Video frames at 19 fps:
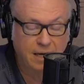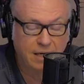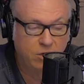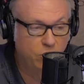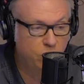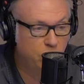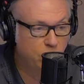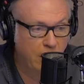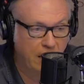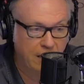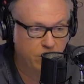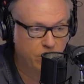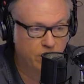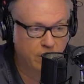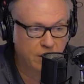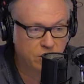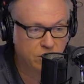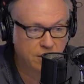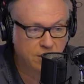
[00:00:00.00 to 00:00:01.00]
know you hate it when
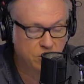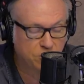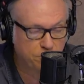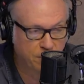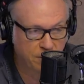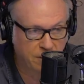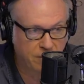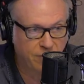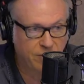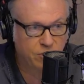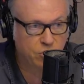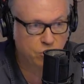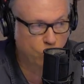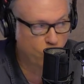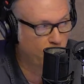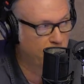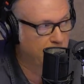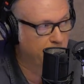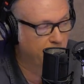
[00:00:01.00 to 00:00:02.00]
I say this, but the
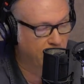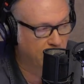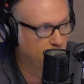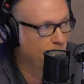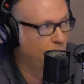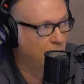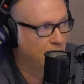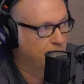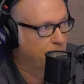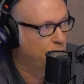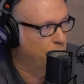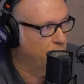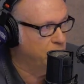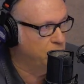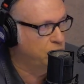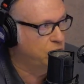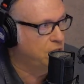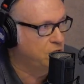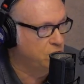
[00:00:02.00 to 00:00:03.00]
story about guacamole
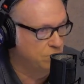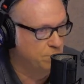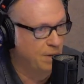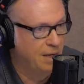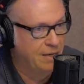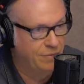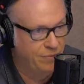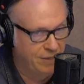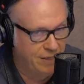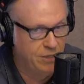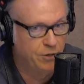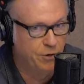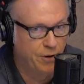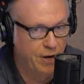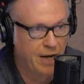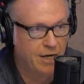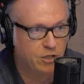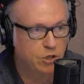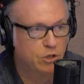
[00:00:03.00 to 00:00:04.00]
cheese made the
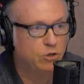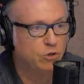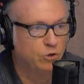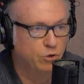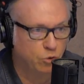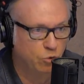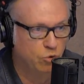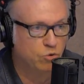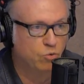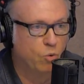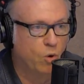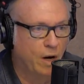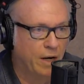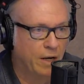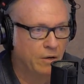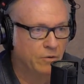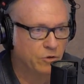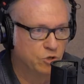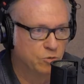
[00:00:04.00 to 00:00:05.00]
international news
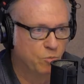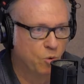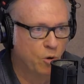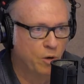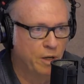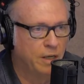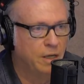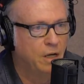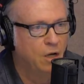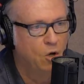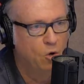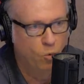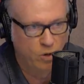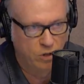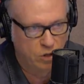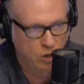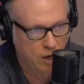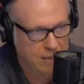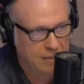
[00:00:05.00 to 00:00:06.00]
wire this morning. We
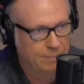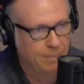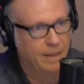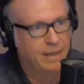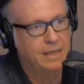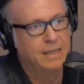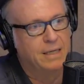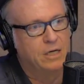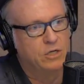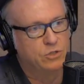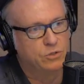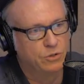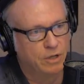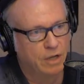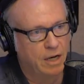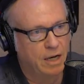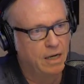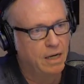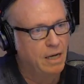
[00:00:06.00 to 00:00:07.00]
talked about it
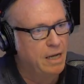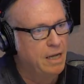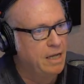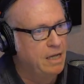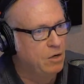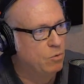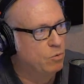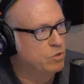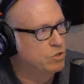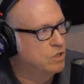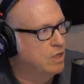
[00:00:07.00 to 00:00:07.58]
yesterday. It was